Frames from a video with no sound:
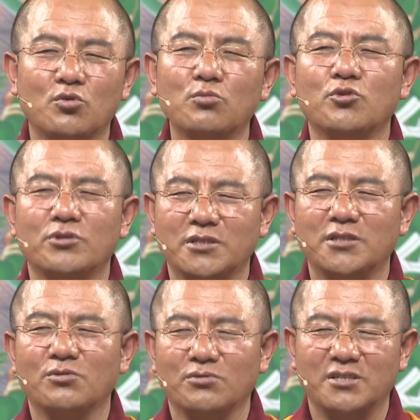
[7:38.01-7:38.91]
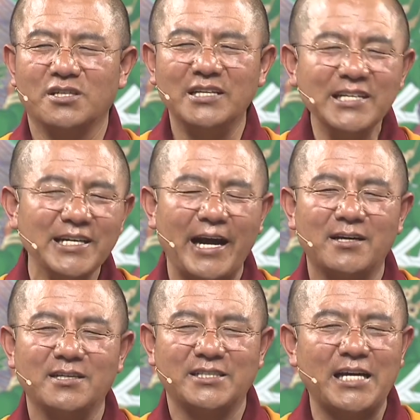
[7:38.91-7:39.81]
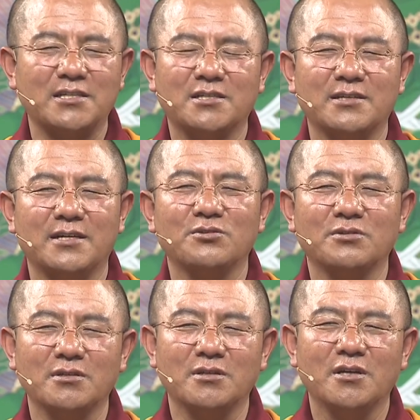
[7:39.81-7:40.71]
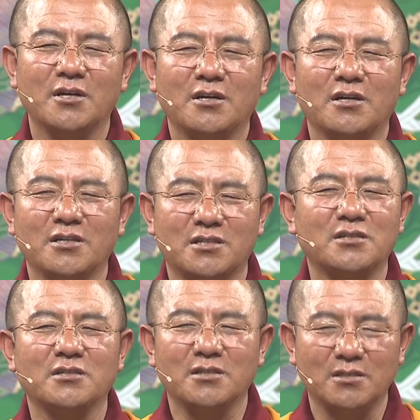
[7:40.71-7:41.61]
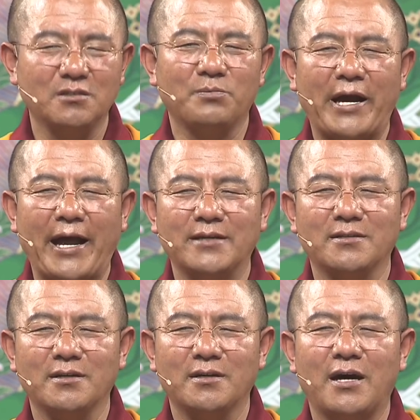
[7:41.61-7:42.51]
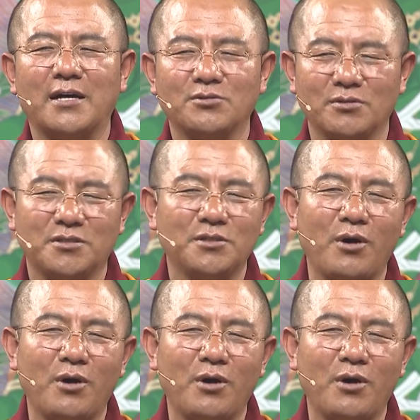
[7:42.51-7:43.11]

This is inseparable from my sincere prayer to Tara and her powerful blessing.